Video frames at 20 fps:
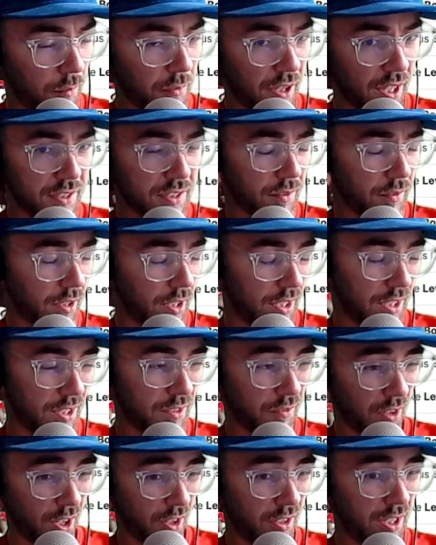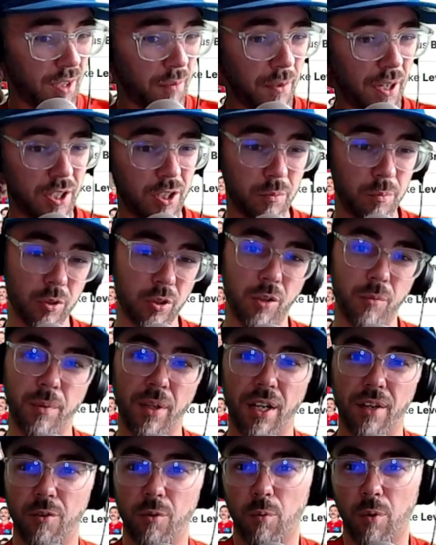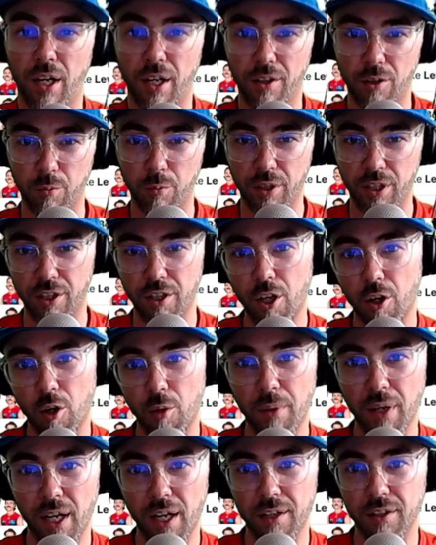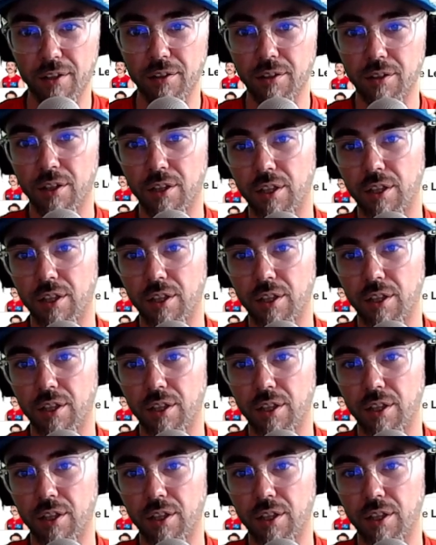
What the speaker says: And that's something that is very commendable about the way that we go about it,